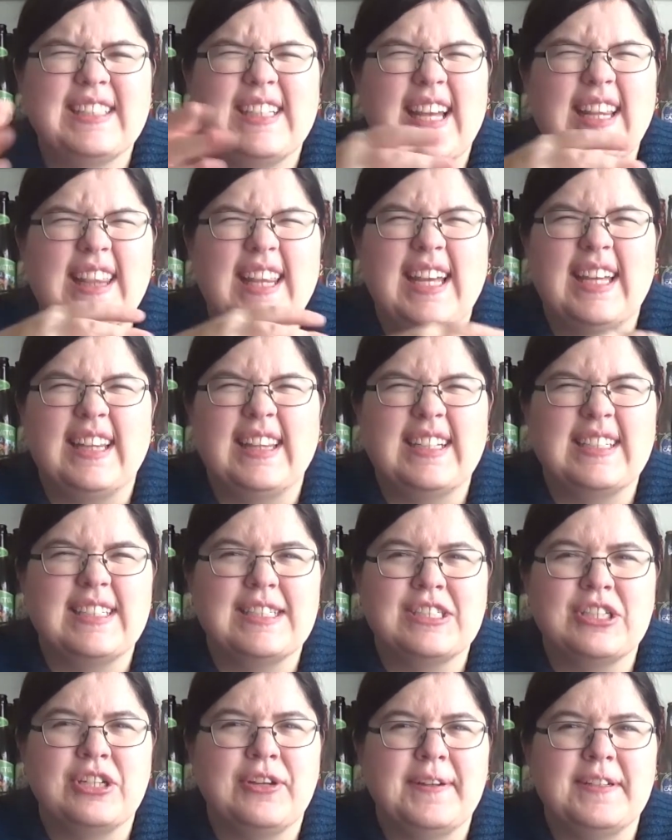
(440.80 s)
I think this
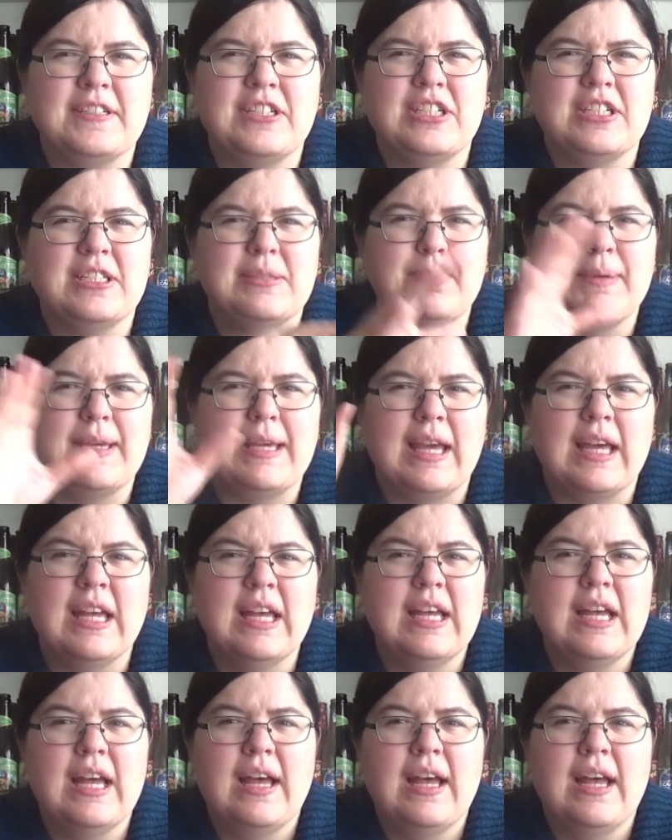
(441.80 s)
is going to just be